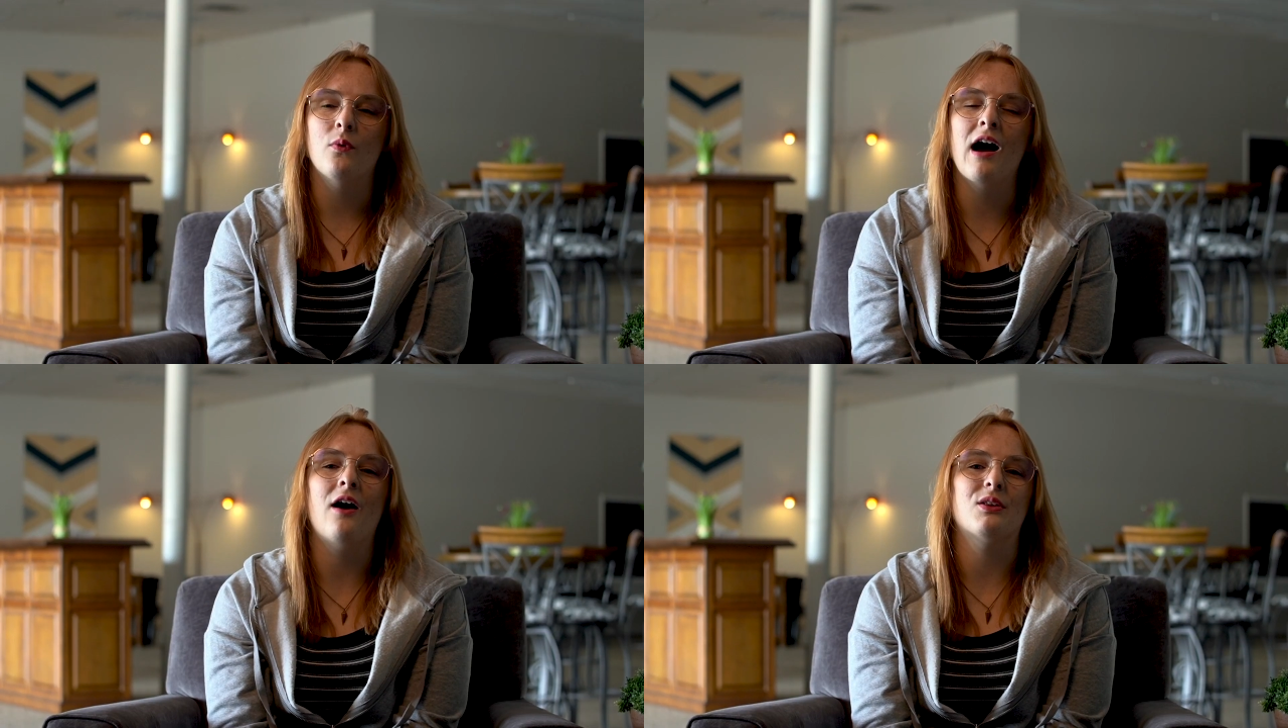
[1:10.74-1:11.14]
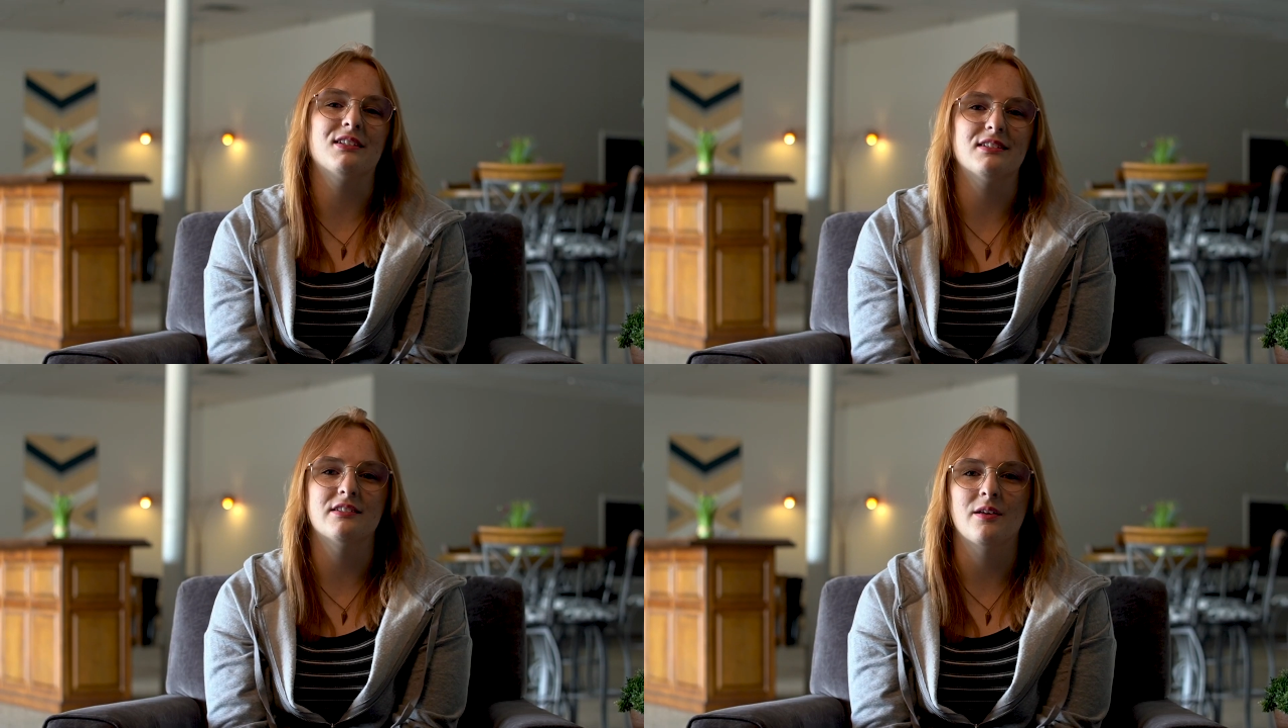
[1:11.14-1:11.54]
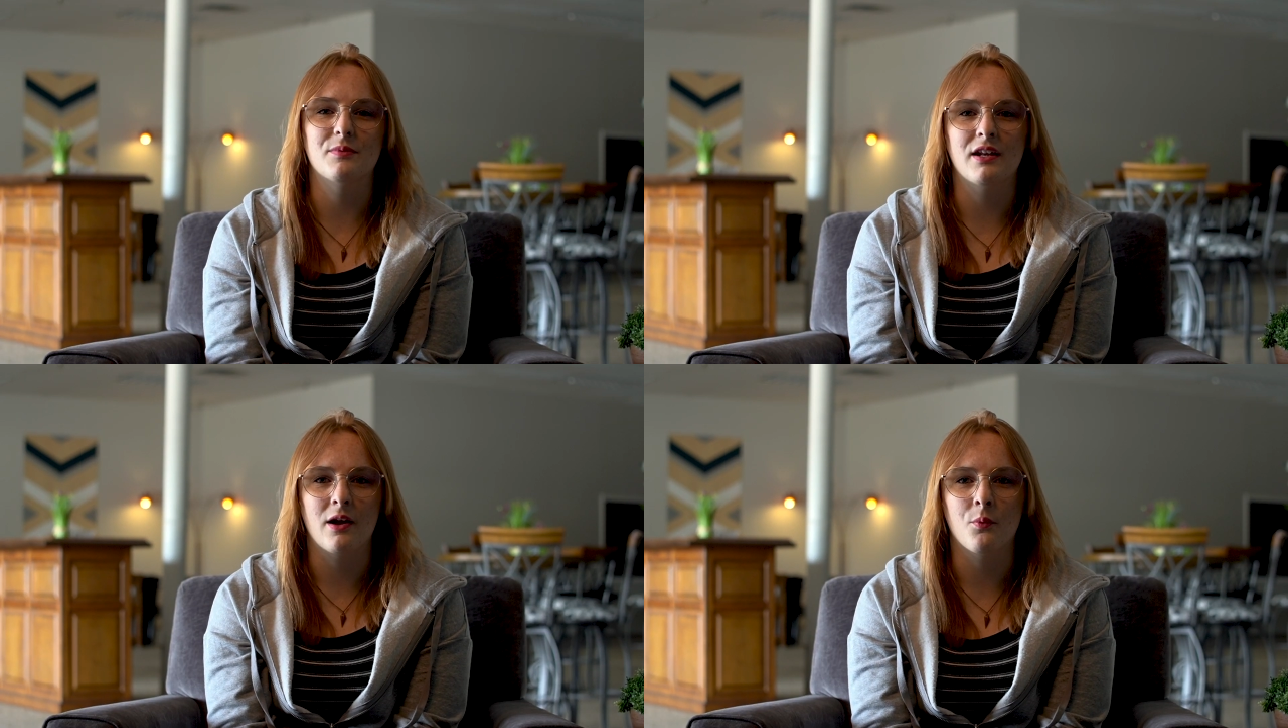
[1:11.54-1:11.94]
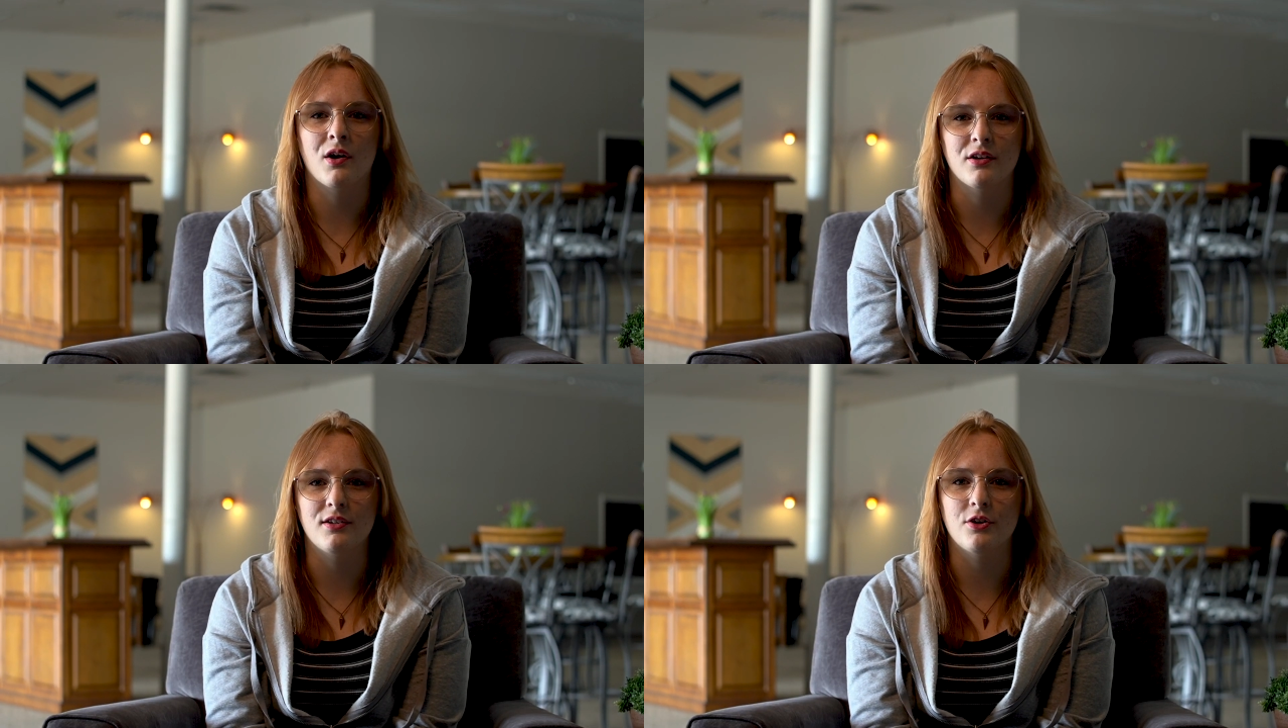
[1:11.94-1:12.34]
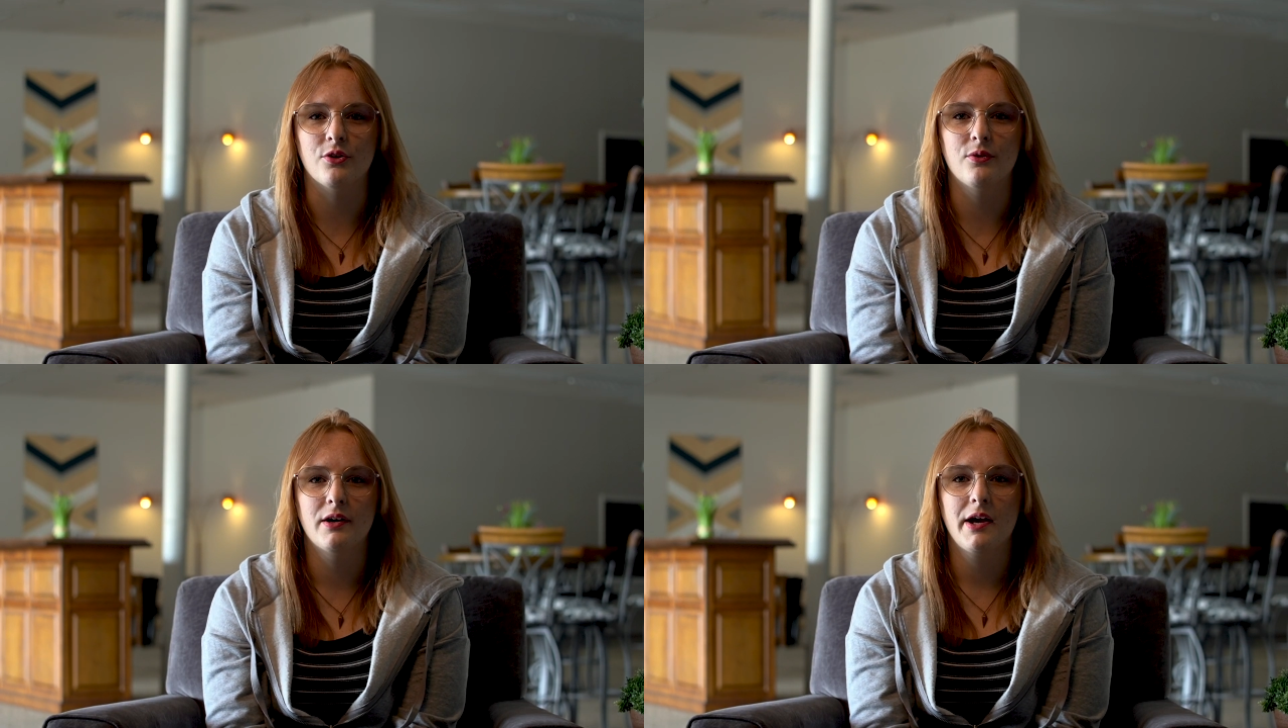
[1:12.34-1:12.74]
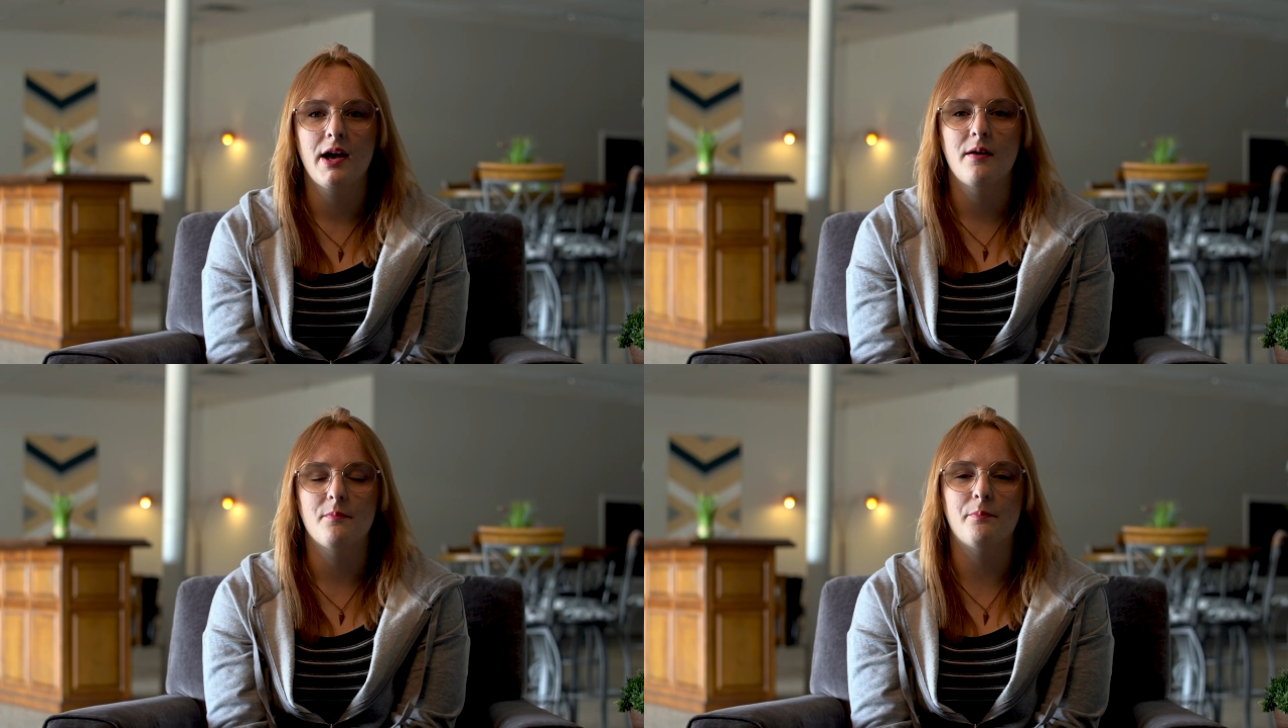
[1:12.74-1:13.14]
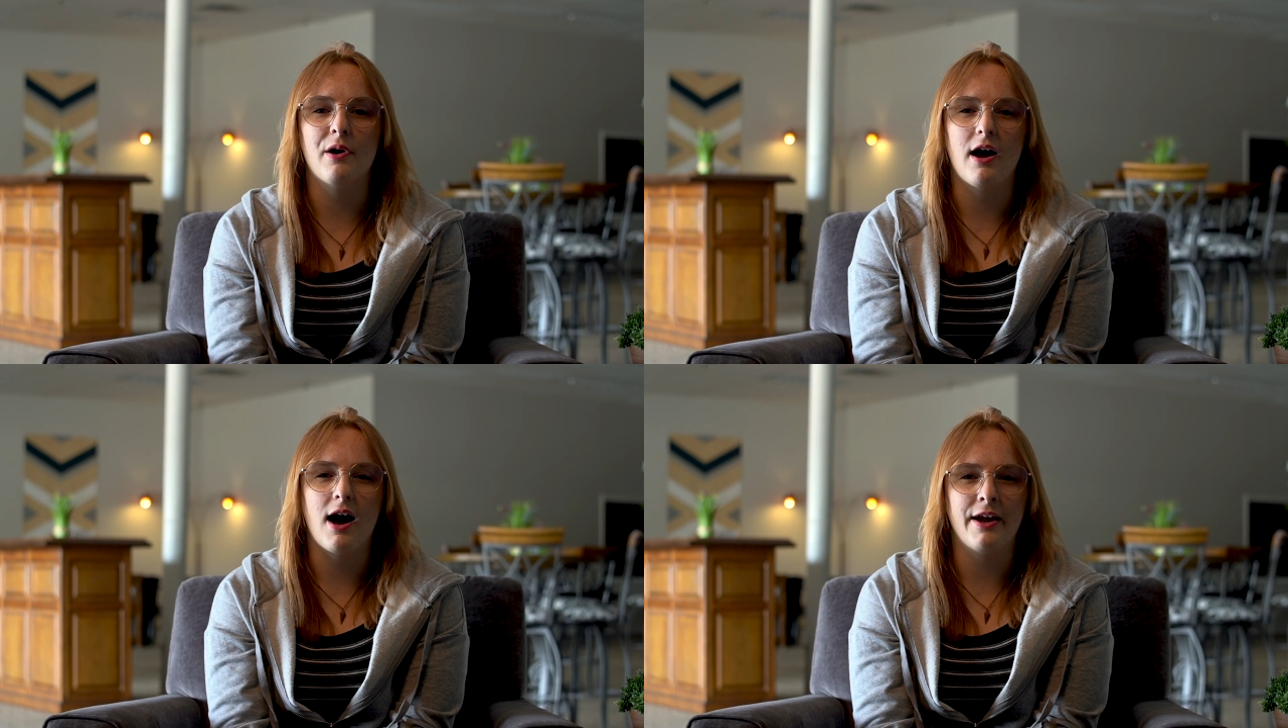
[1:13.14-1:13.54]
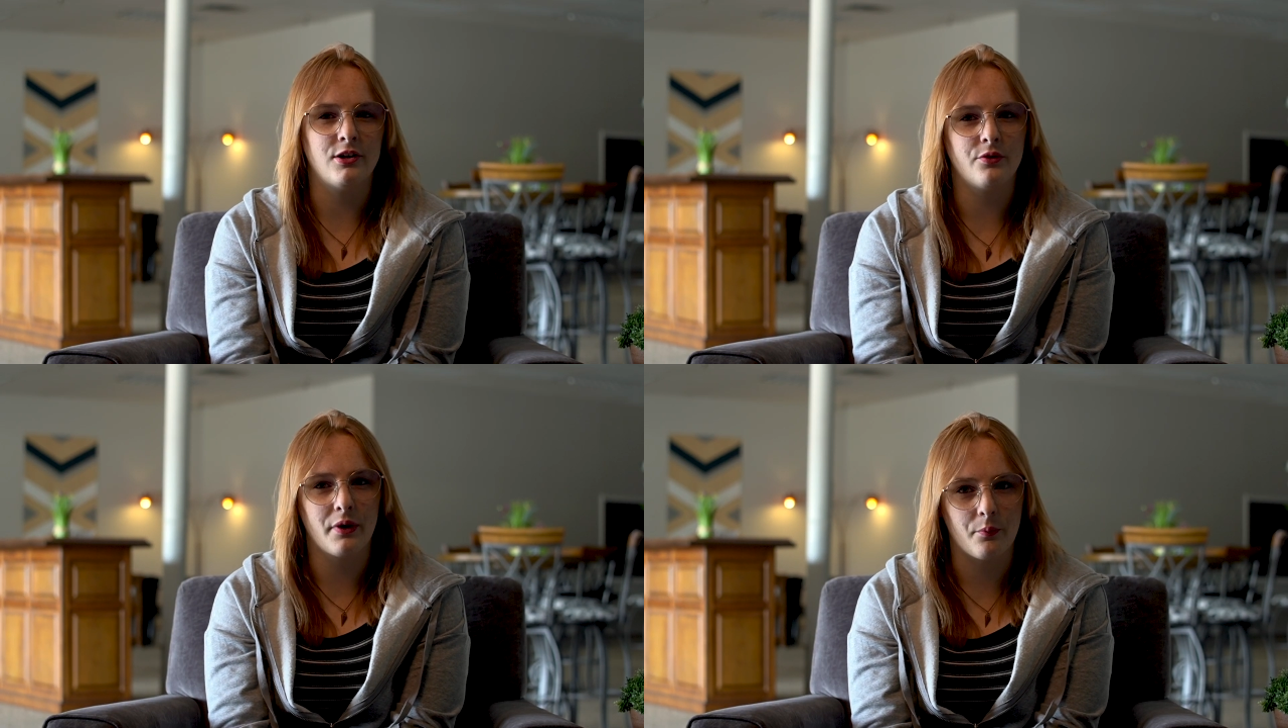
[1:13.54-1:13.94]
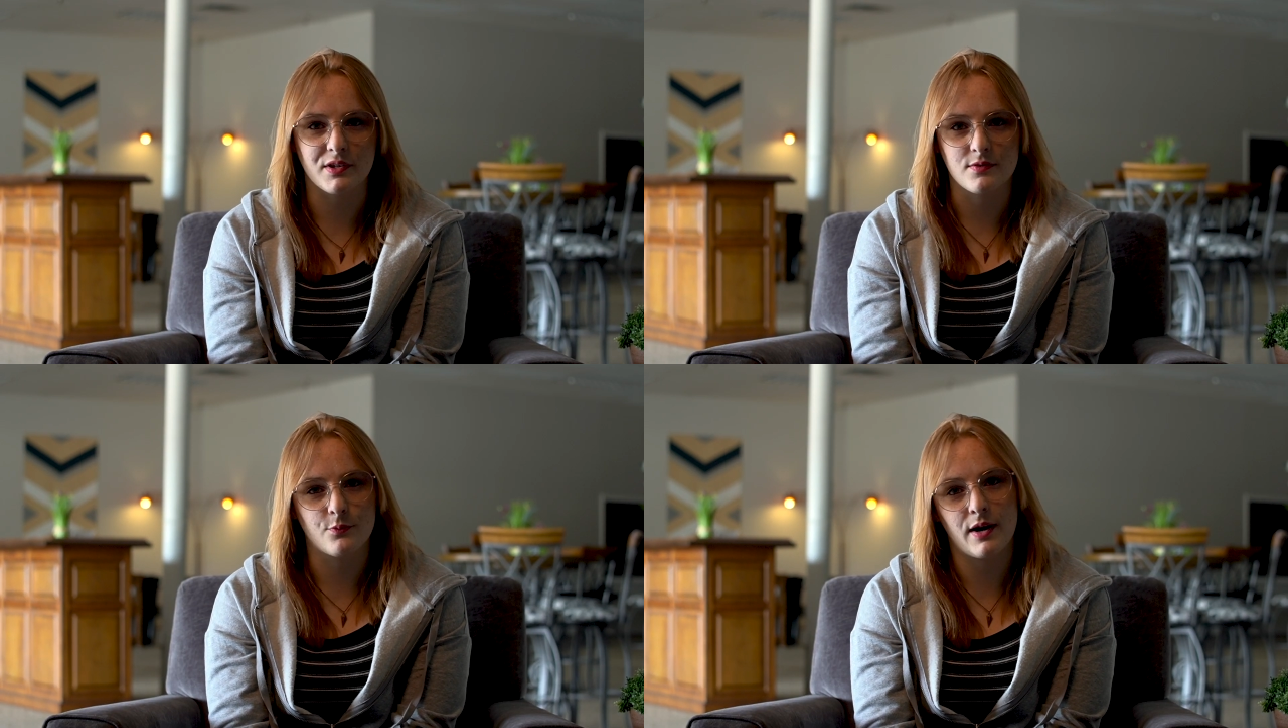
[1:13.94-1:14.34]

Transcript: wow, this is something I want to do. But I knew I wasn't